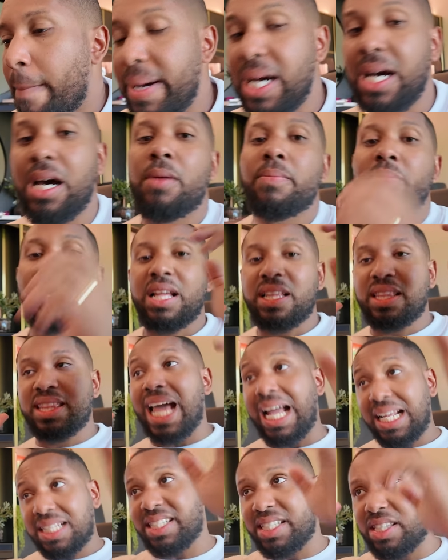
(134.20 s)
but
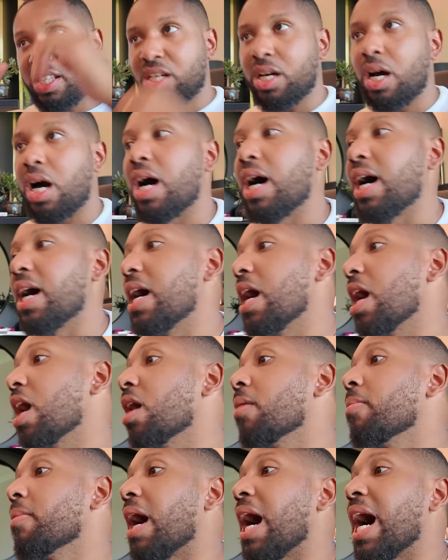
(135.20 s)
that's the car.
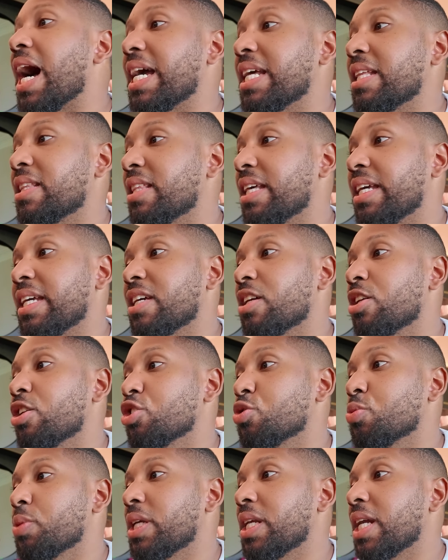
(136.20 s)
I think it
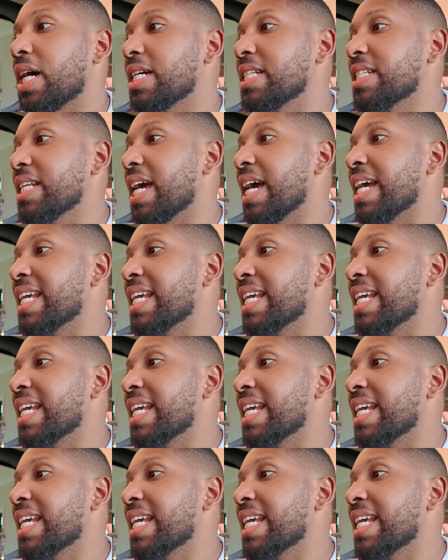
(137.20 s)
looks really nice.